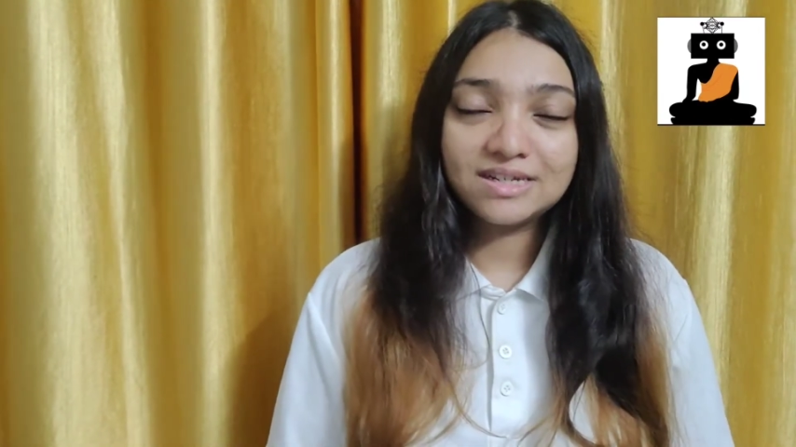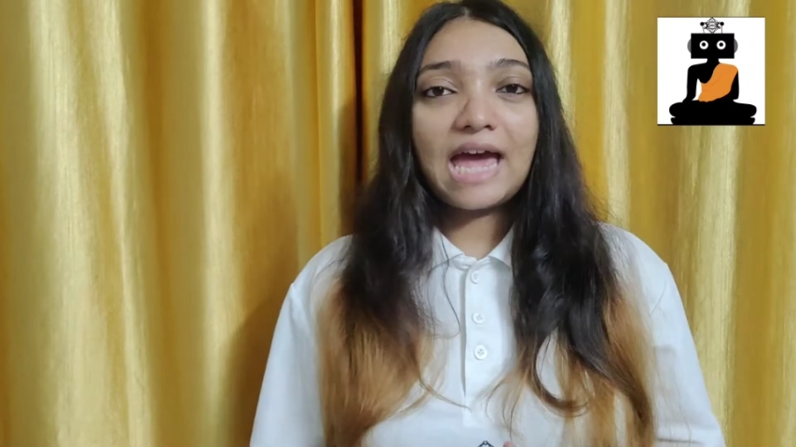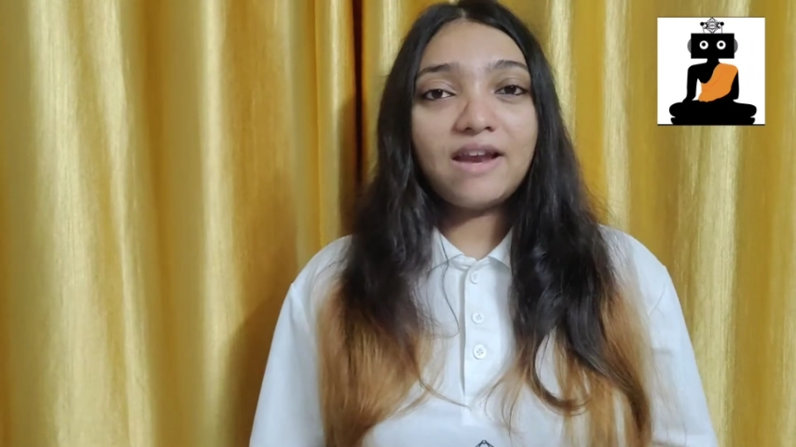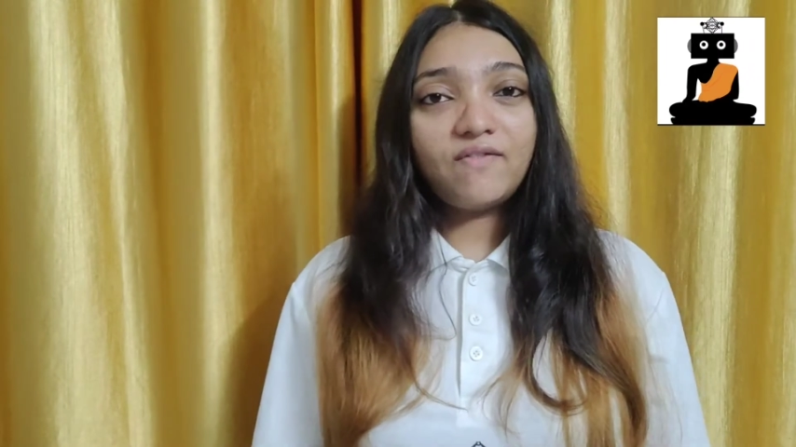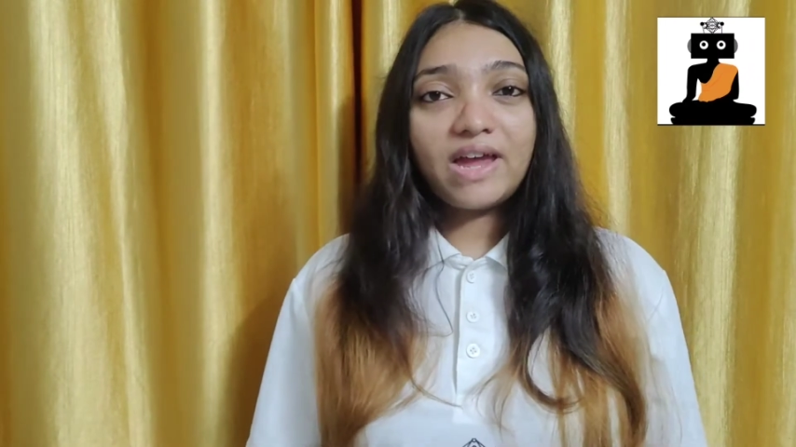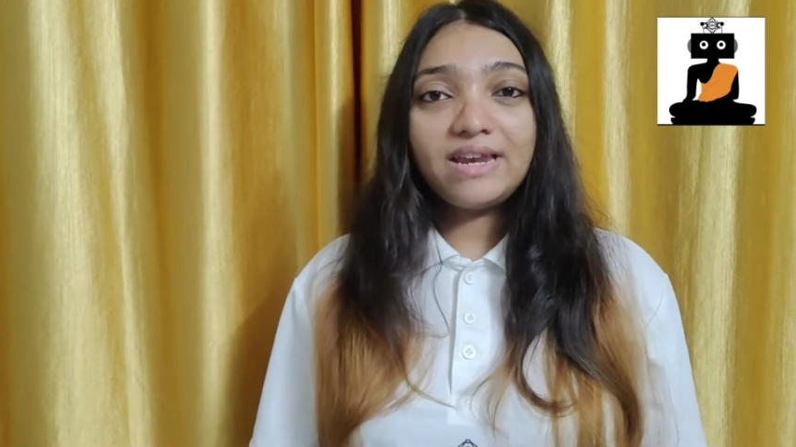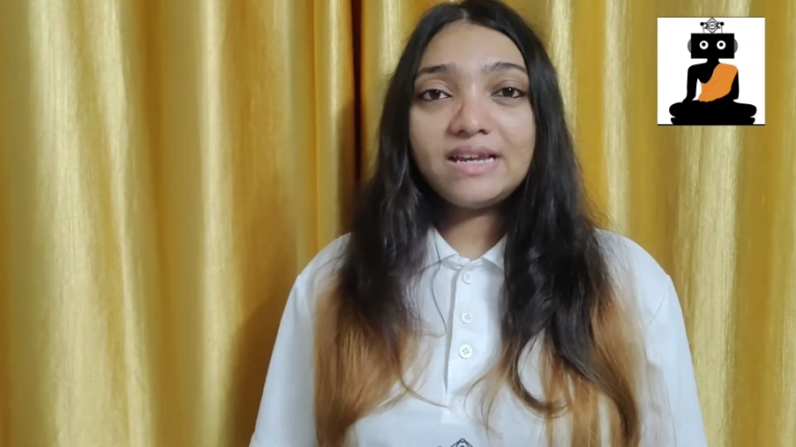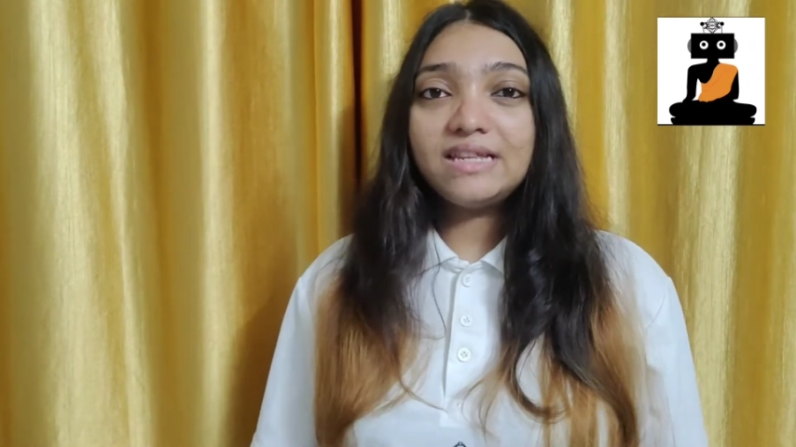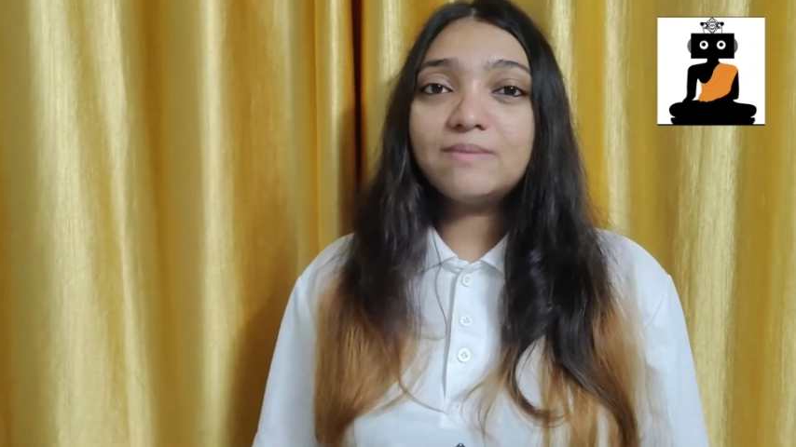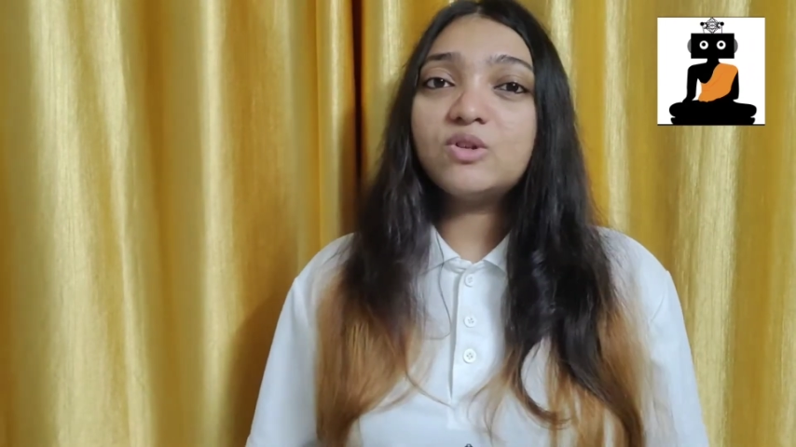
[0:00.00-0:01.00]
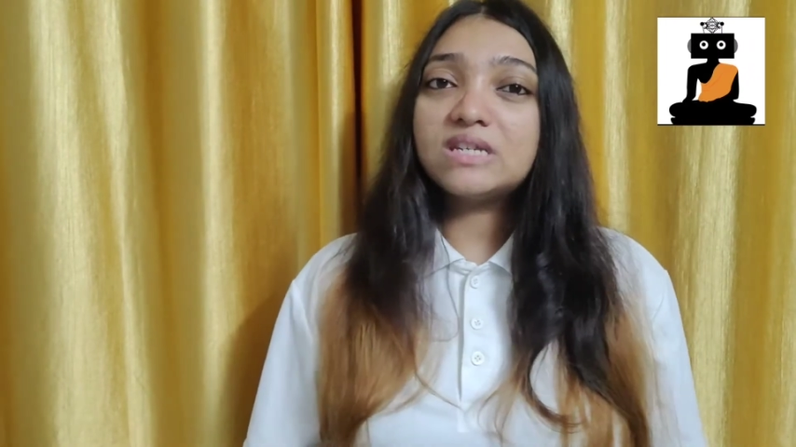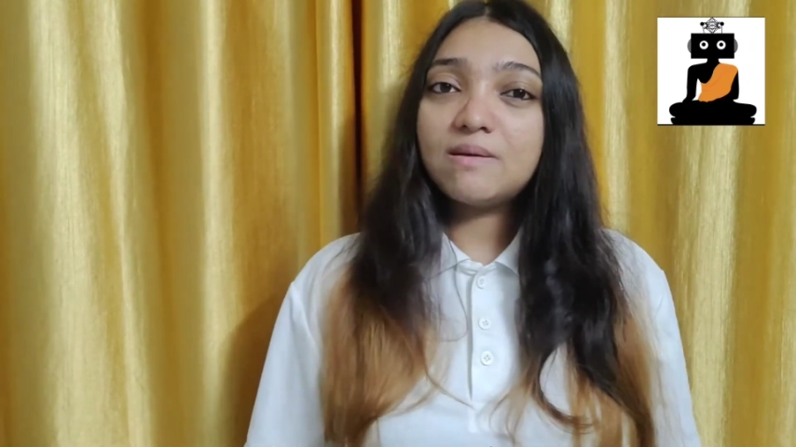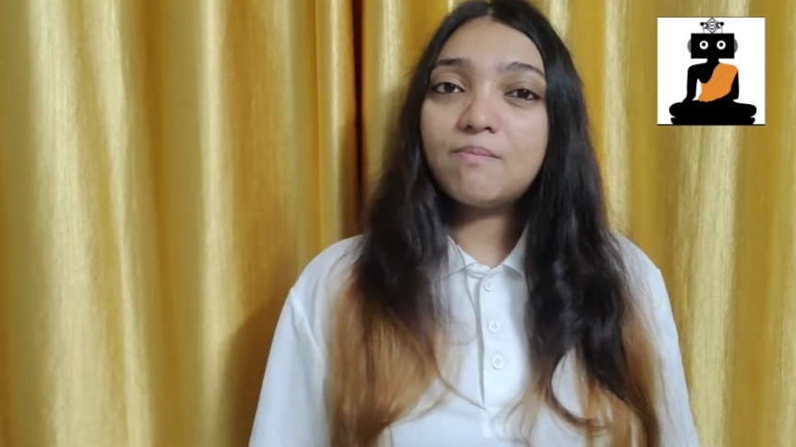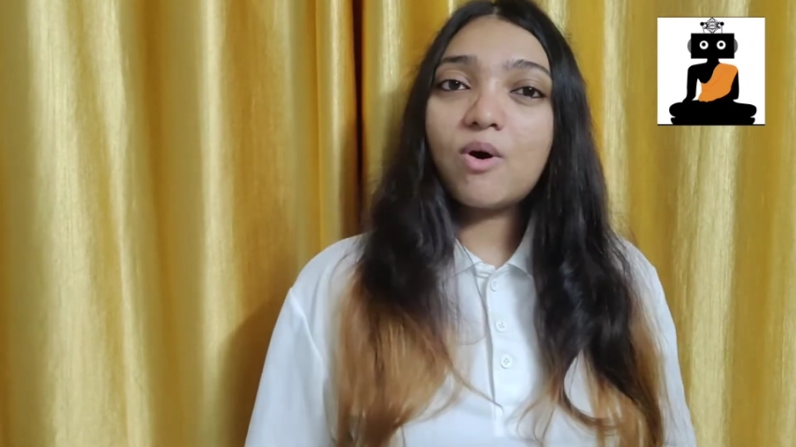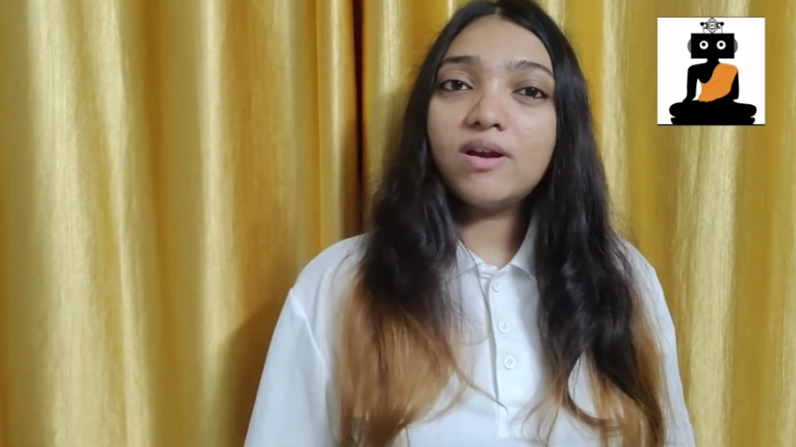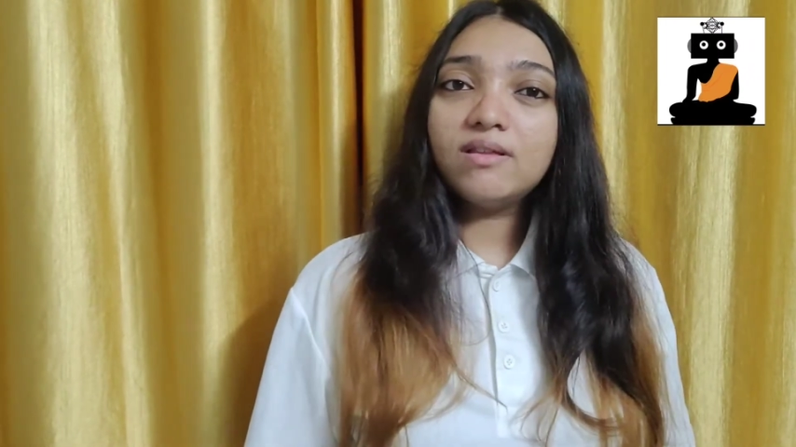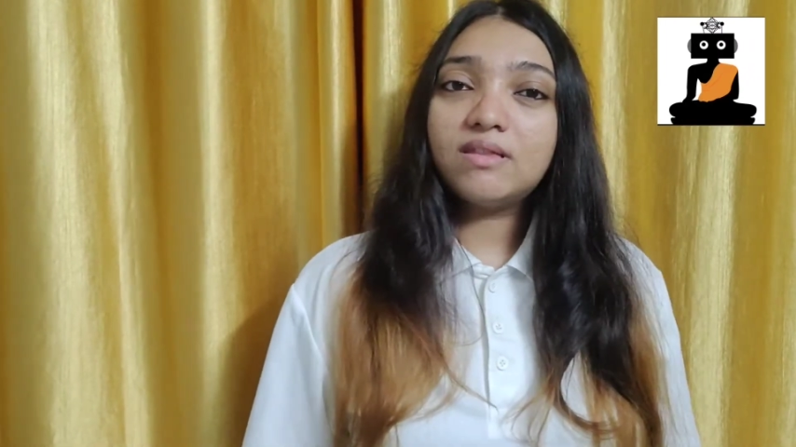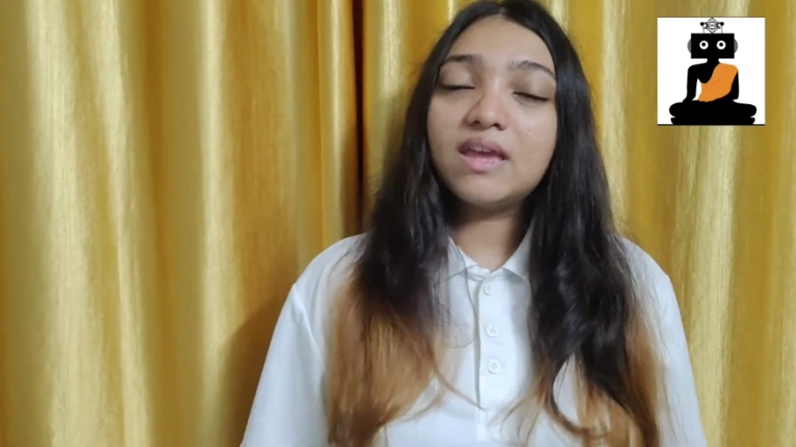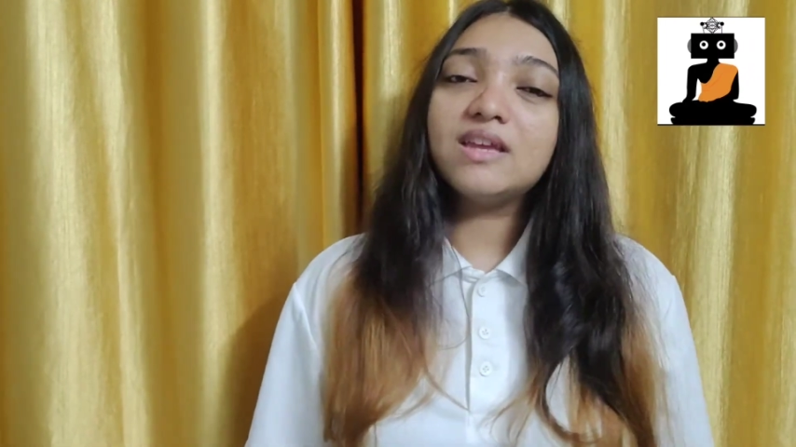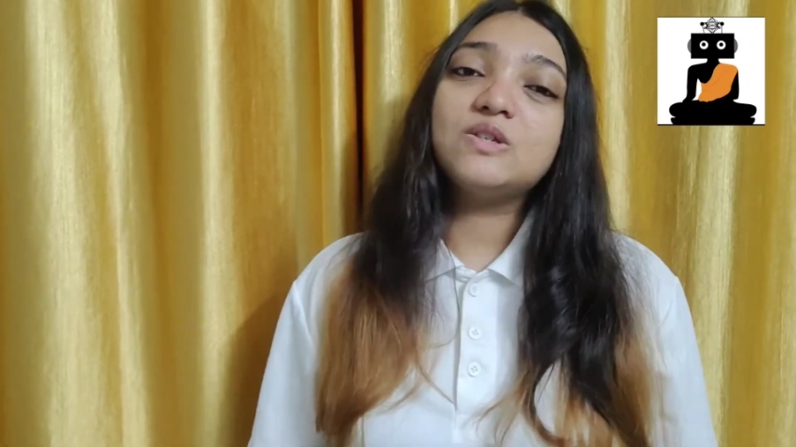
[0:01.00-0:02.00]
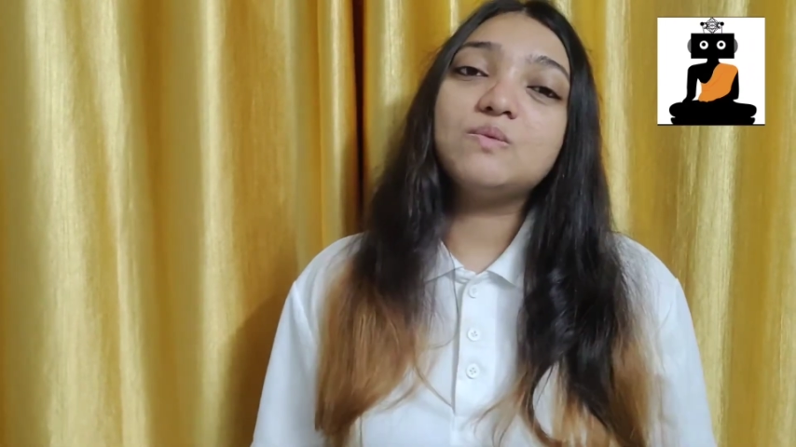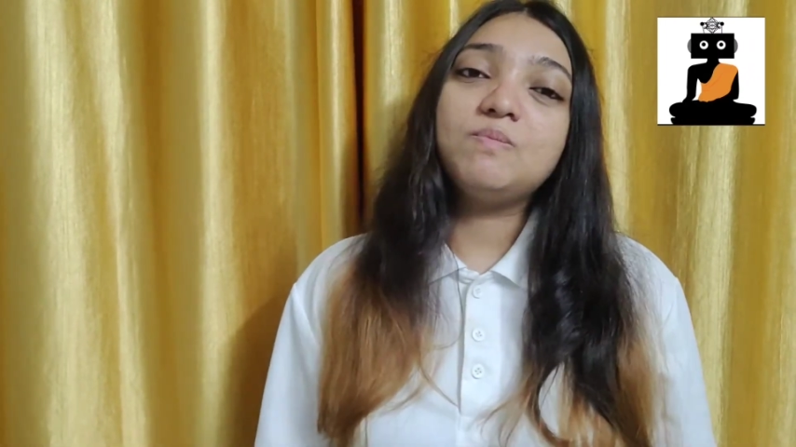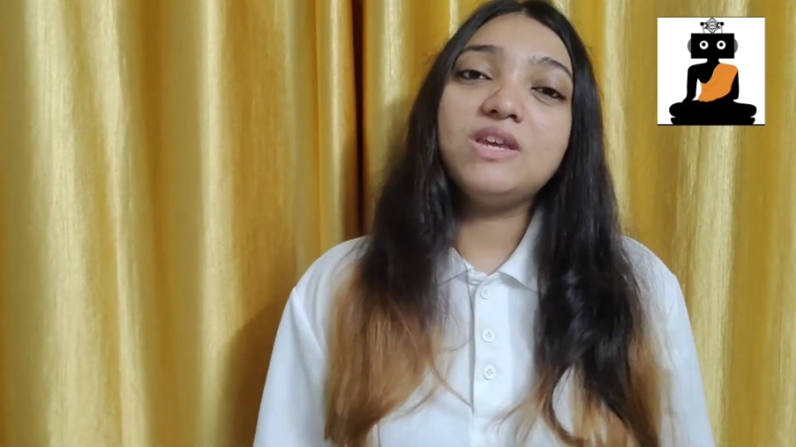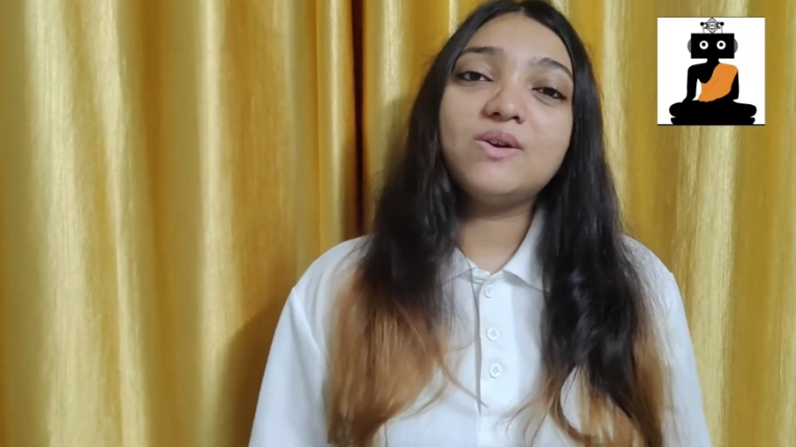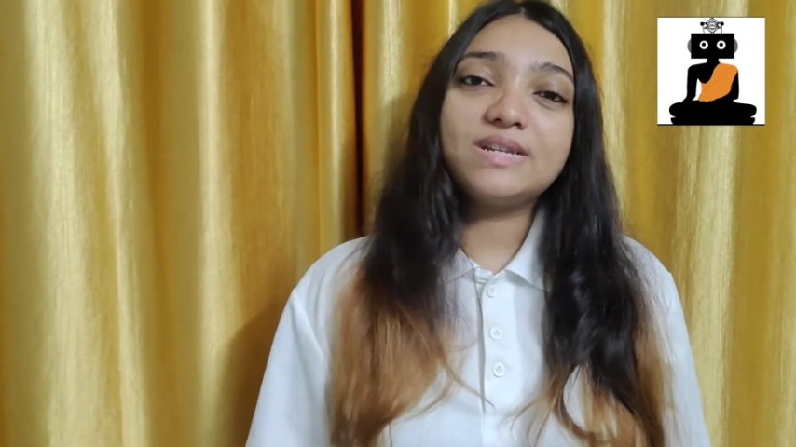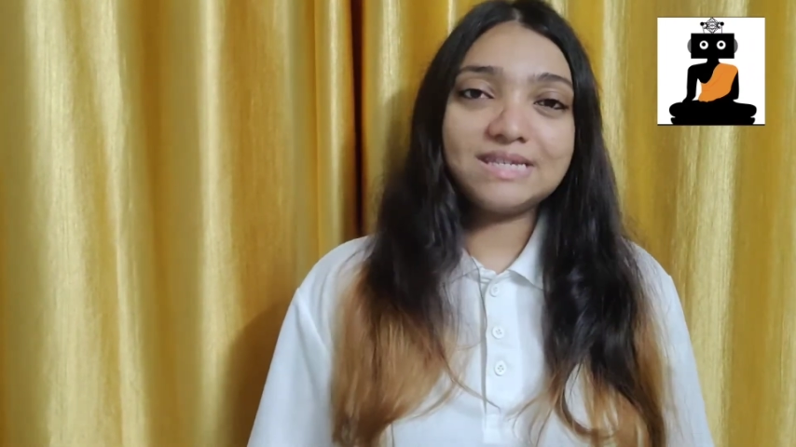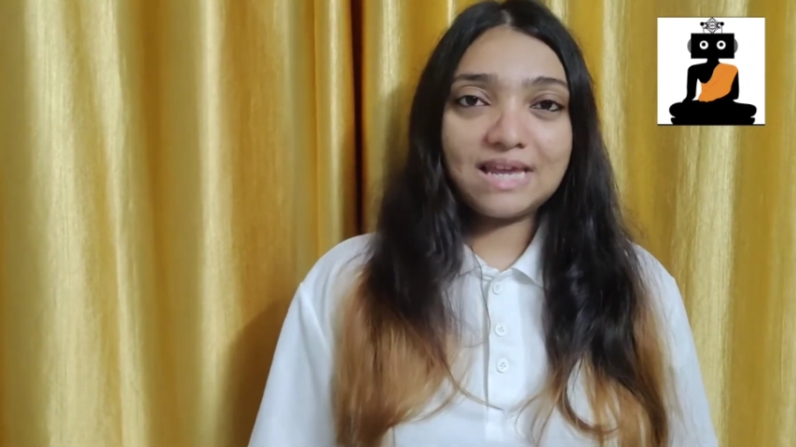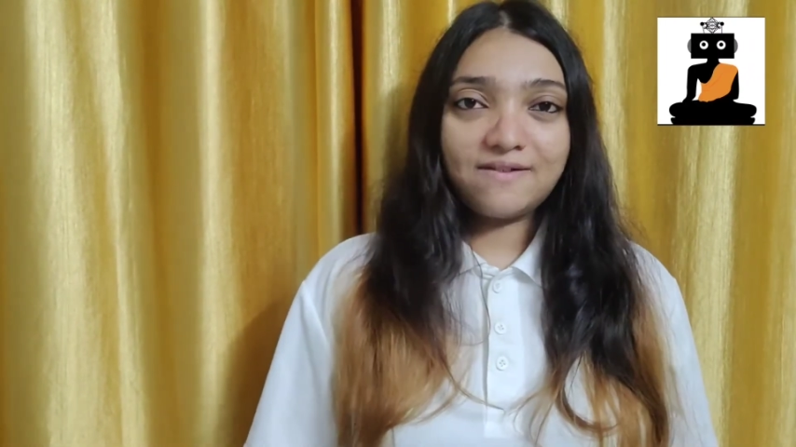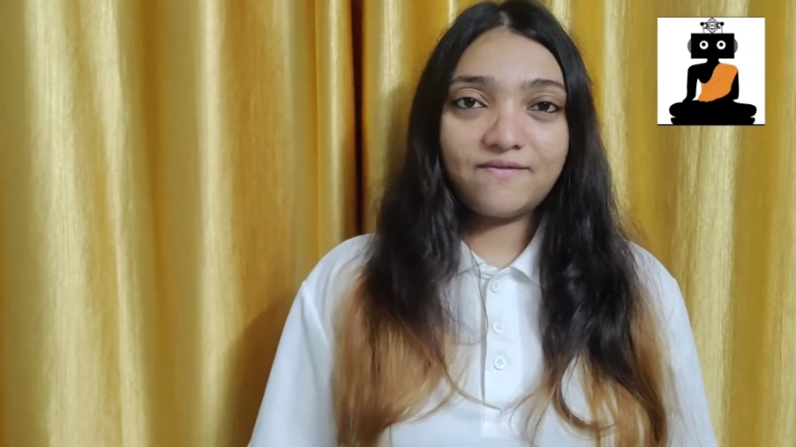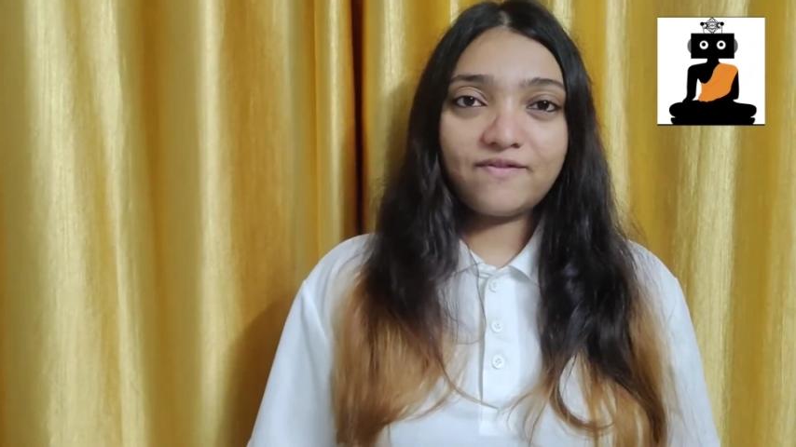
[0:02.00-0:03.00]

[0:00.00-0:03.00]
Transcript: And finally, the most important thing is to be yourself.